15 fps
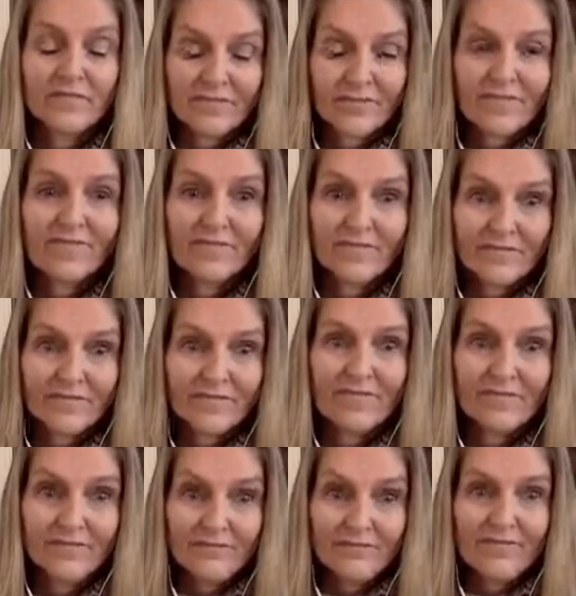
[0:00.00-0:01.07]

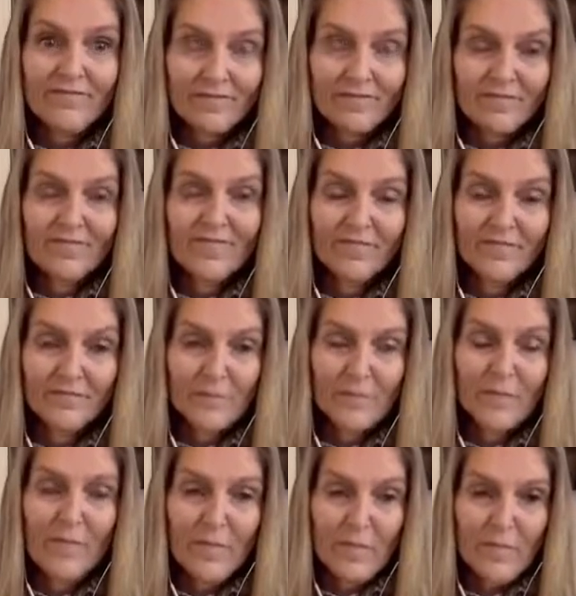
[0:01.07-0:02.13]

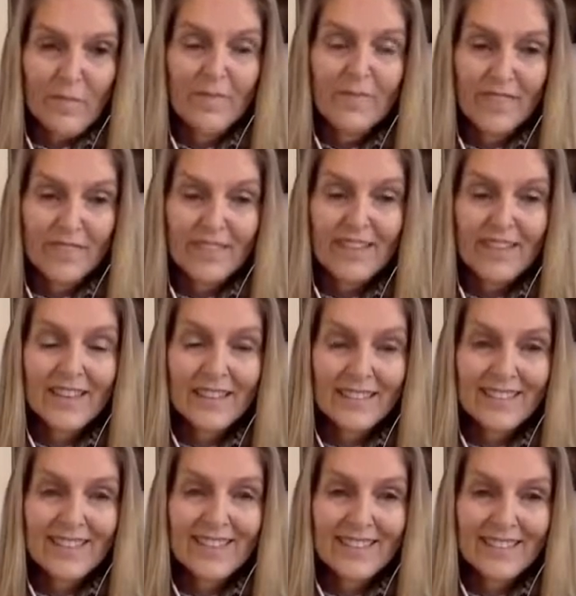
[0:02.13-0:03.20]

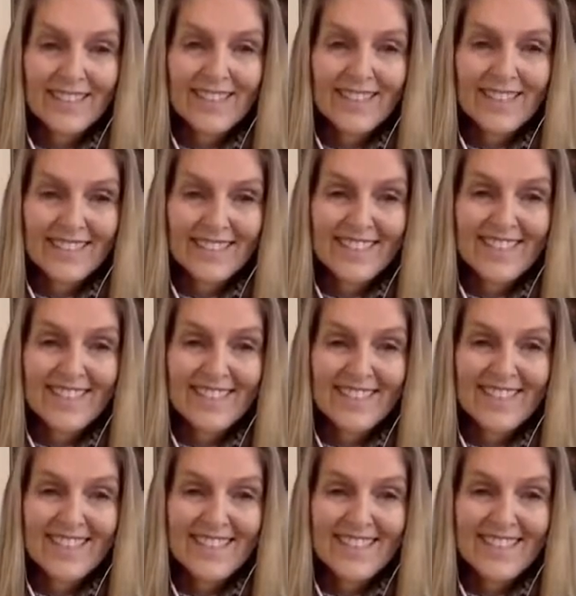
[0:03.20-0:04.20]
[no speech]